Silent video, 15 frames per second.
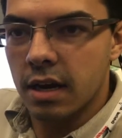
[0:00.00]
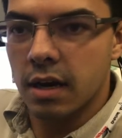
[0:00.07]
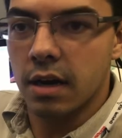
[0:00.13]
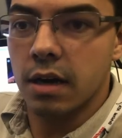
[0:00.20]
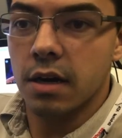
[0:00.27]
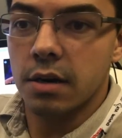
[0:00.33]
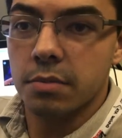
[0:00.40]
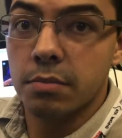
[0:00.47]

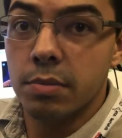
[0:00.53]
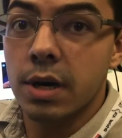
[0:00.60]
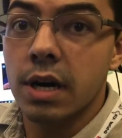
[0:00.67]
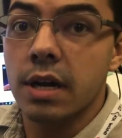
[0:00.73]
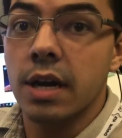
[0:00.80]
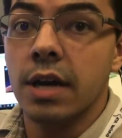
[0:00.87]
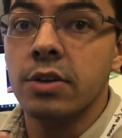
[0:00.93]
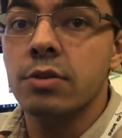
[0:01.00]
Um,
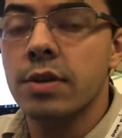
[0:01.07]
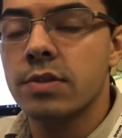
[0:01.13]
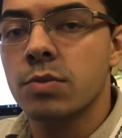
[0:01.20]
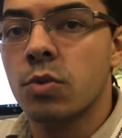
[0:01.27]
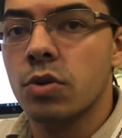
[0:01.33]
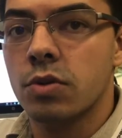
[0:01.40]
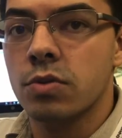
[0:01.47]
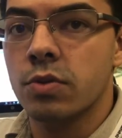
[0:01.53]
but I do have
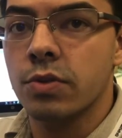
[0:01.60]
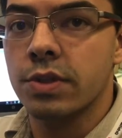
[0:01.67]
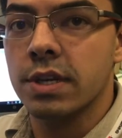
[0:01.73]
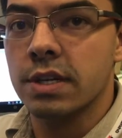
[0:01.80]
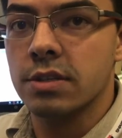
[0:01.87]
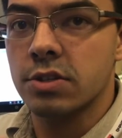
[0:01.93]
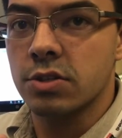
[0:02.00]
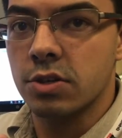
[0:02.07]
some more cool
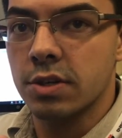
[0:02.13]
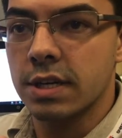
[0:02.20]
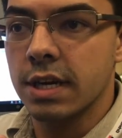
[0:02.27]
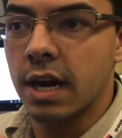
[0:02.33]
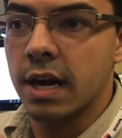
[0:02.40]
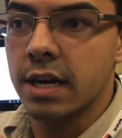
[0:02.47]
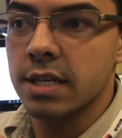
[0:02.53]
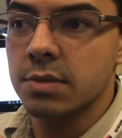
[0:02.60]
things to show you
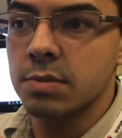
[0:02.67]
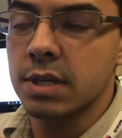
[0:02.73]
guys,